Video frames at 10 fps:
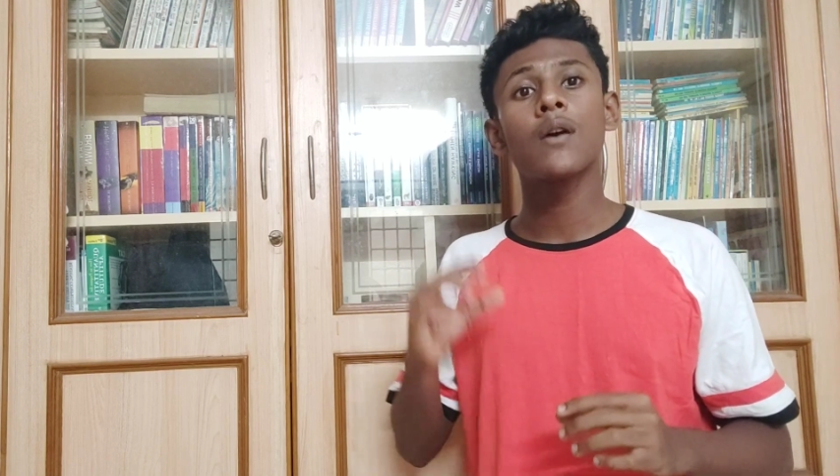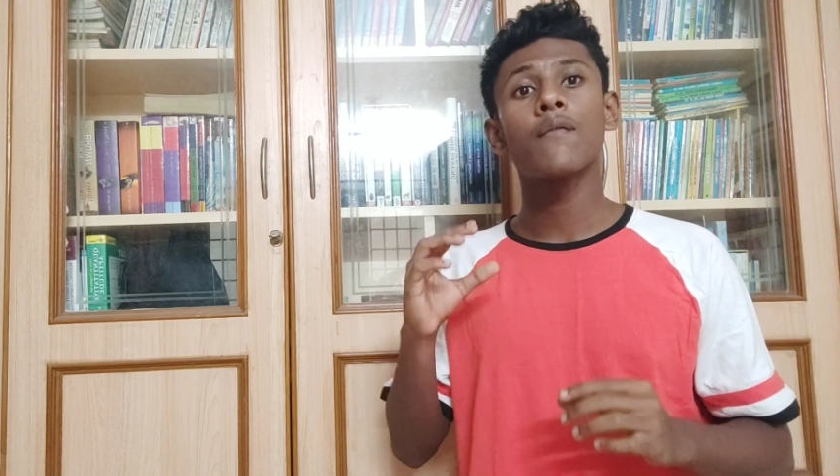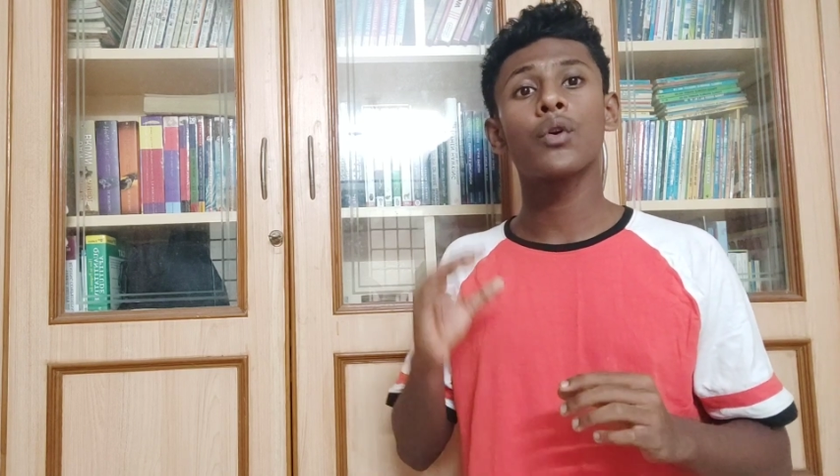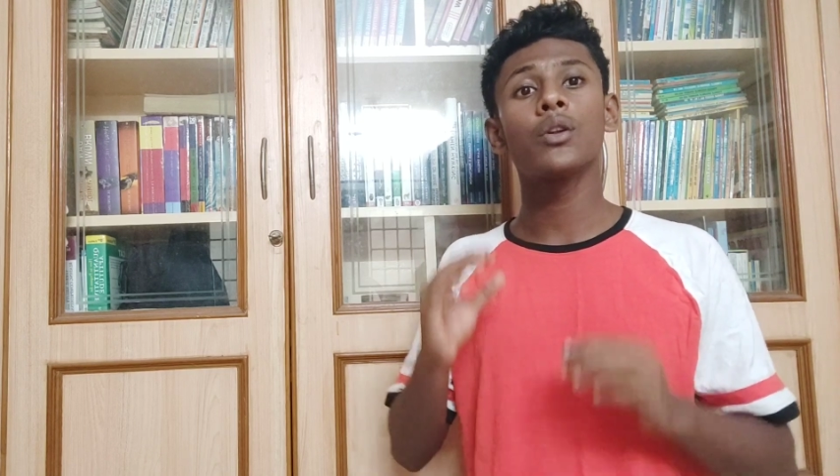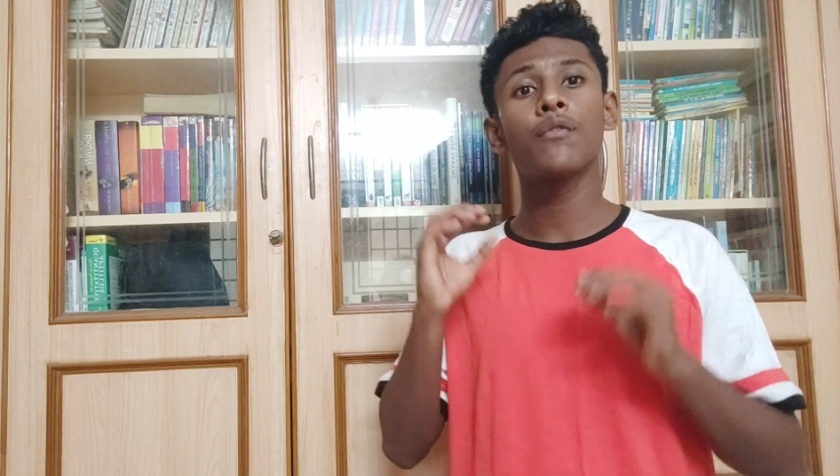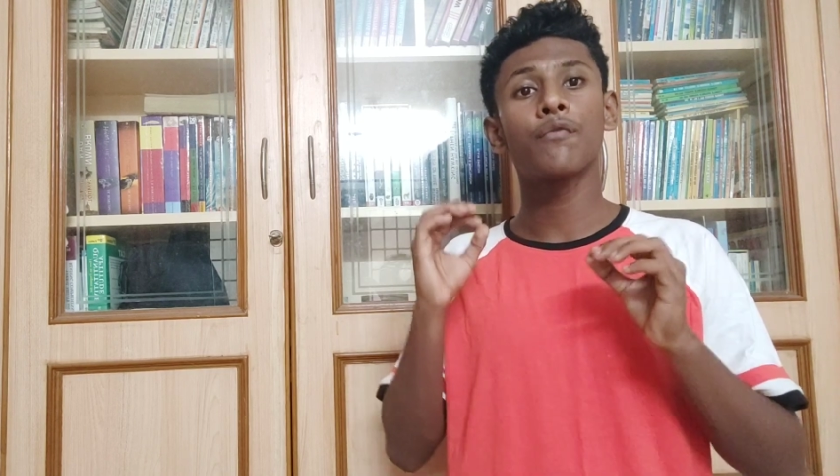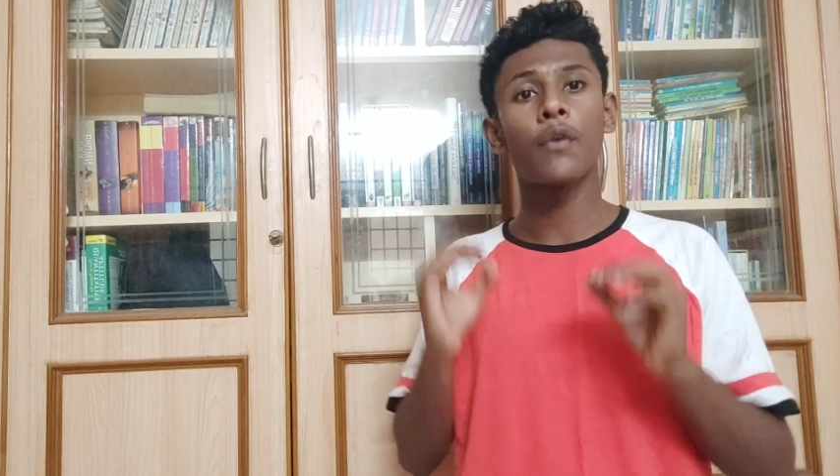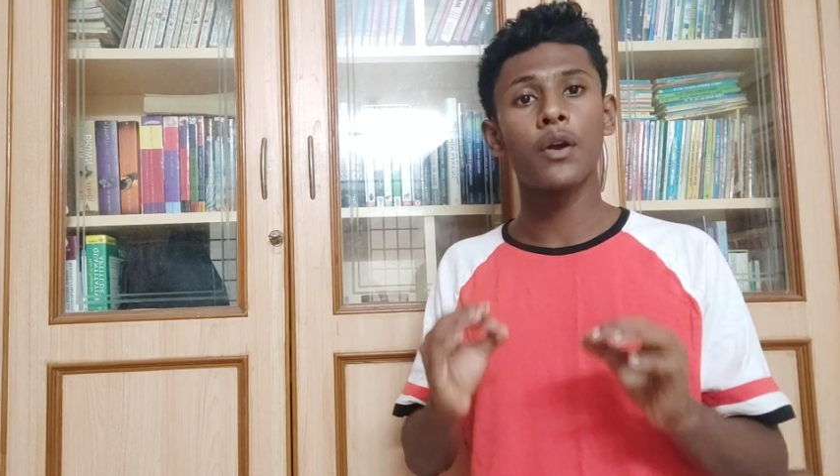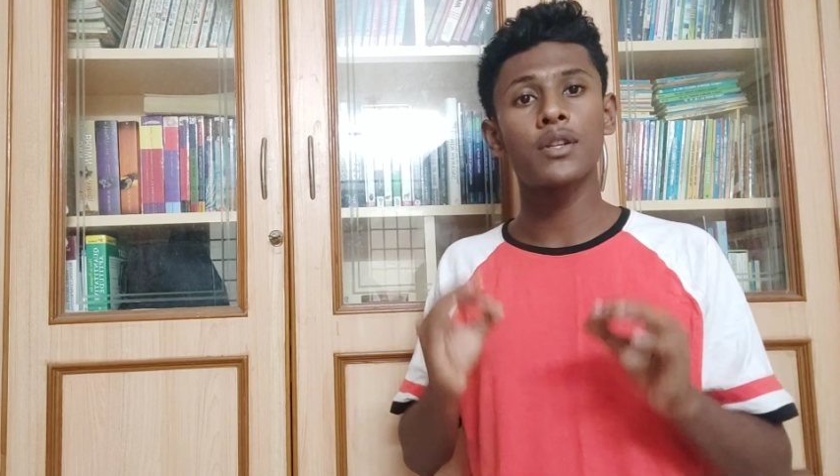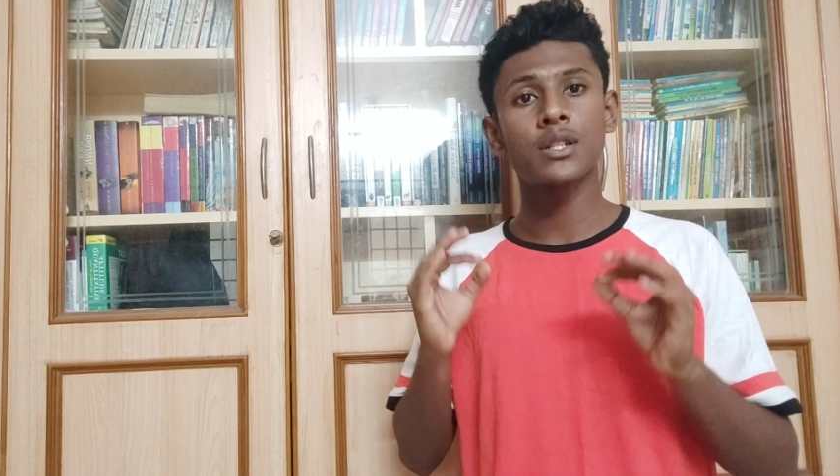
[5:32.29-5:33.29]
for the
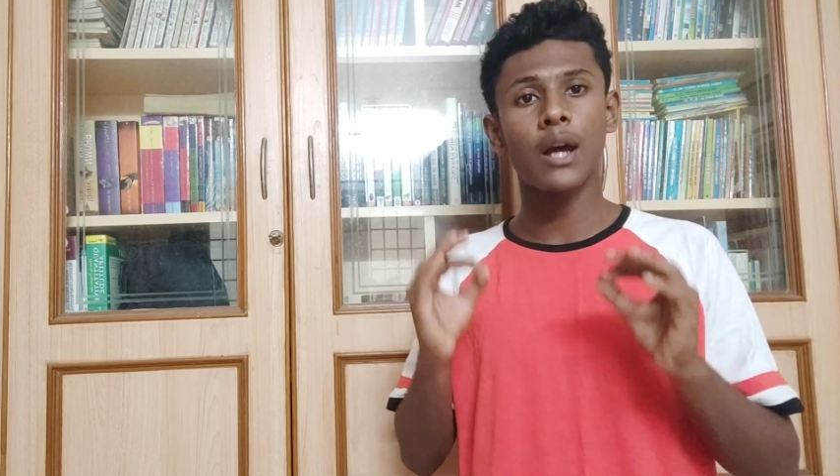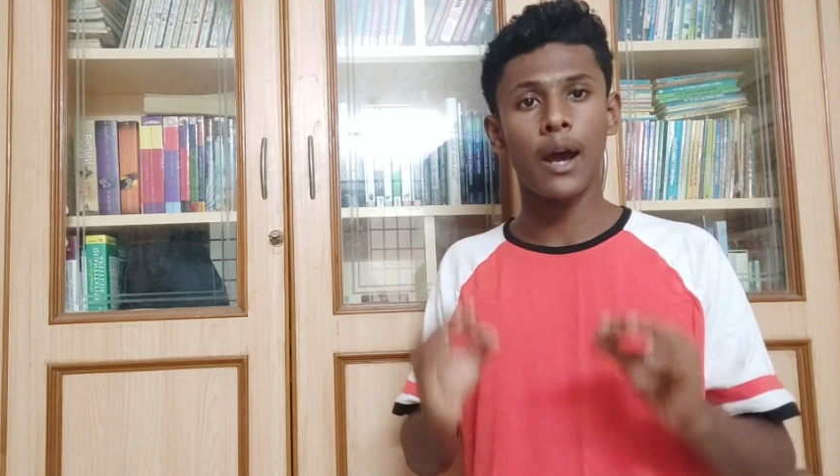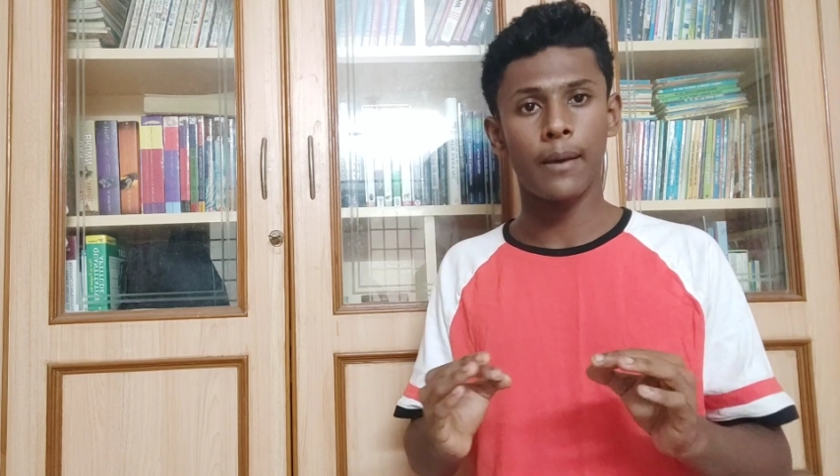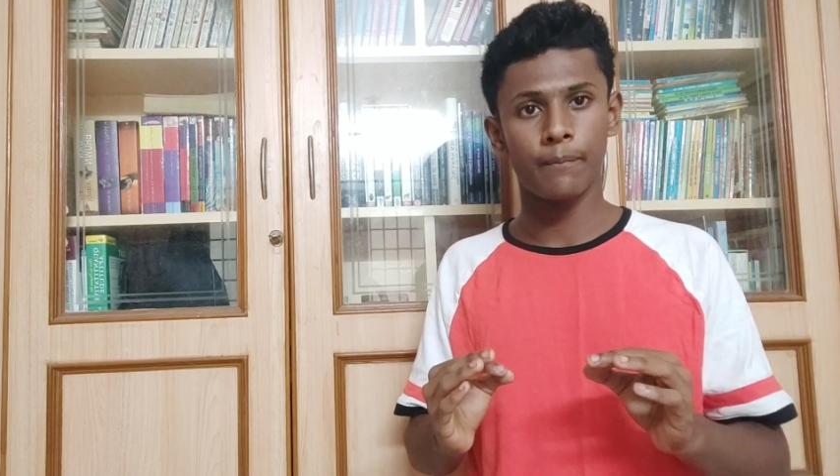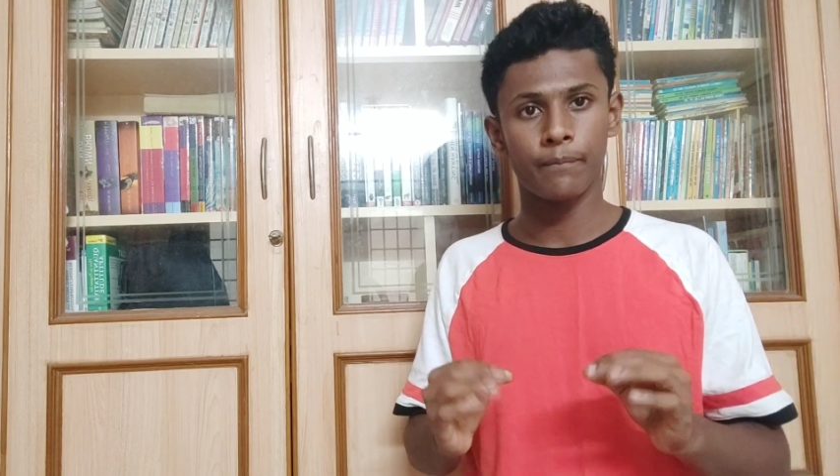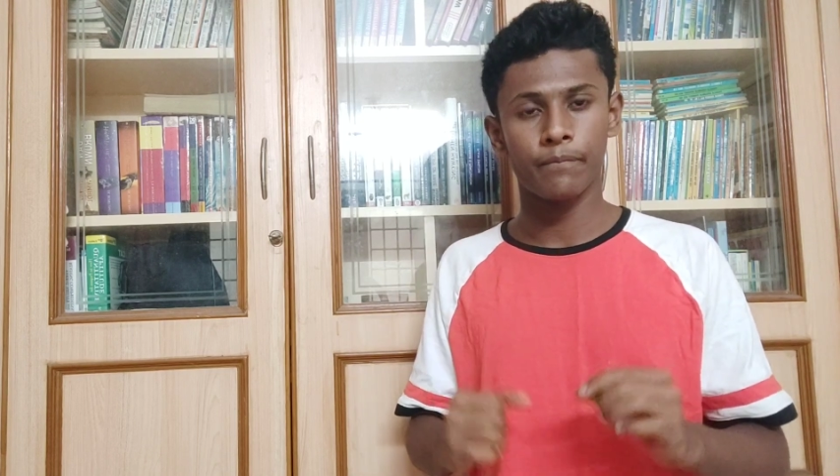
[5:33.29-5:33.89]
first time,